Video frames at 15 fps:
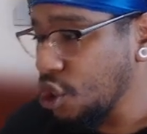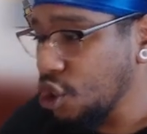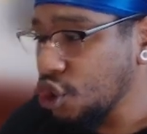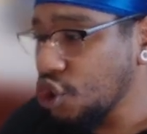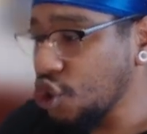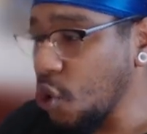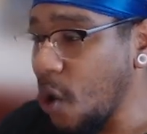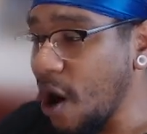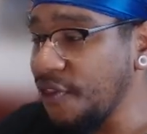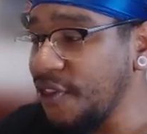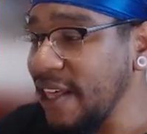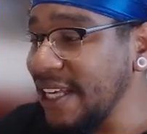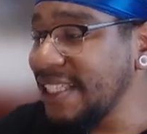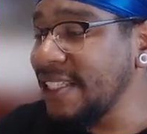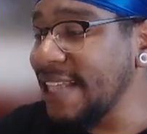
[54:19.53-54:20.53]
So are
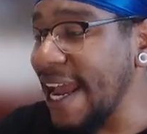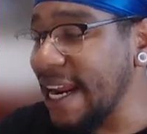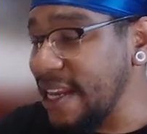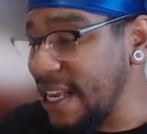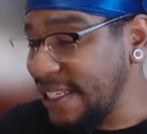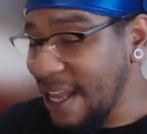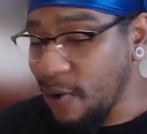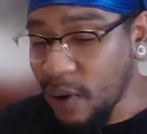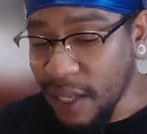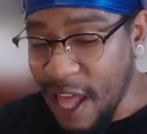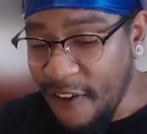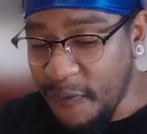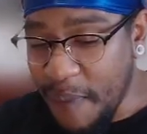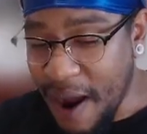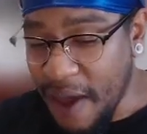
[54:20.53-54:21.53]
these techniques that were
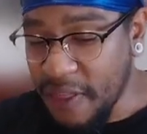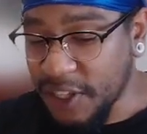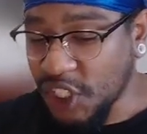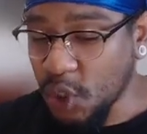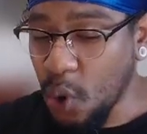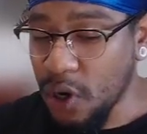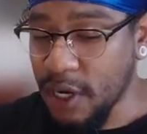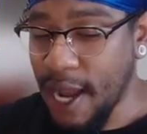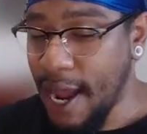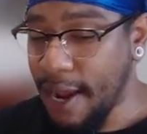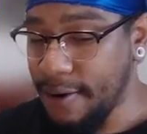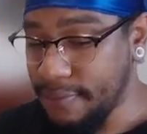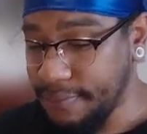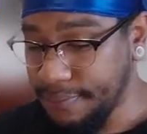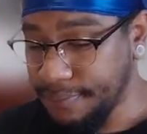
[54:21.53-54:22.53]
left by the sword god?